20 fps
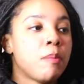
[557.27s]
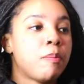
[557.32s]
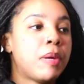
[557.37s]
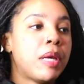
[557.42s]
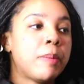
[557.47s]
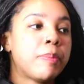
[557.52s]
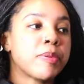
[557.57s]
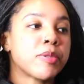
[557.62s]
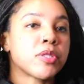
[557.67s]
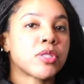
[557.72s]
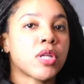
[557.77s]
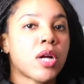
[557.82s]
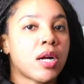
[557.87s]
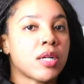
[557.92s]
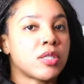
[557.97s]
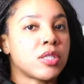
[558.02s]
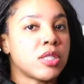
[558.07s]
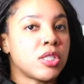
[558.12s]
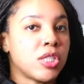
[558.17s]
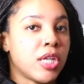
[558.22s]
people
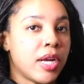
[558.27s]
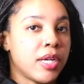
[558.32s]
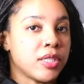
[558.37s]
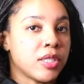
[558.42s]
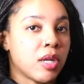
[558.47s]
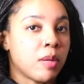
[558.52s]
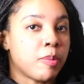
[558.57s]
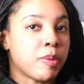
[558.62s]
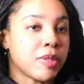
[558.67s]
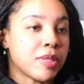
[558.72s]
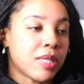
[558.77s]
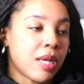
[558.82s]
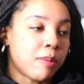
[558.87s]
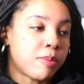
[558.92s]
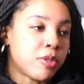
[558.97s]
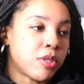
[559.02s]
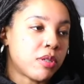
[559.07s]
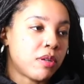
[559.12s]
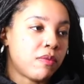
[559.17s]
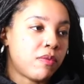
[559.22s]
start to change their
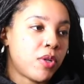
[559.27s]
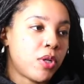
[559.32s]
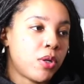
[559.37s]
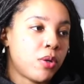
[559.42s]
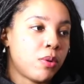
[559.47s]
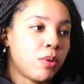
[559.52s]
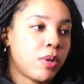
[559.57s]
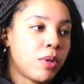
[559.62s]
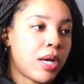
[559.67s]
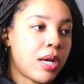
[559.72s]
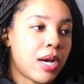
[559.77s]
perception of you.